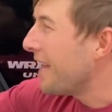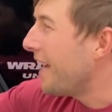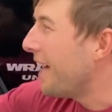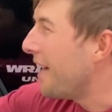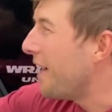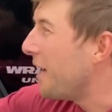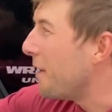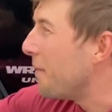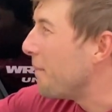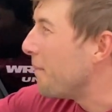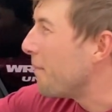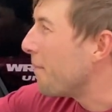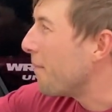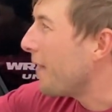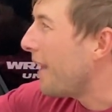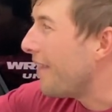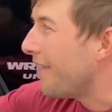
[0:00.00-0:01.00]

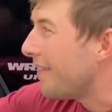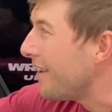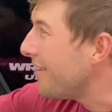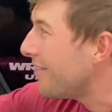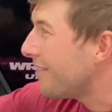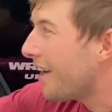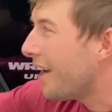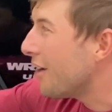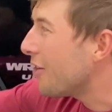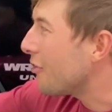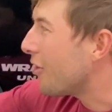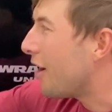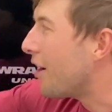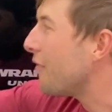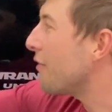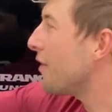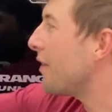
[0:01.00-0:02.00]
And these tires
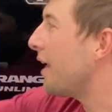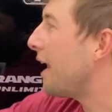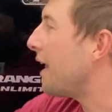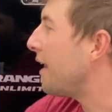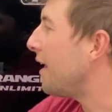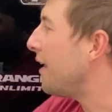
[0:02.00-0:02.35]
offer that.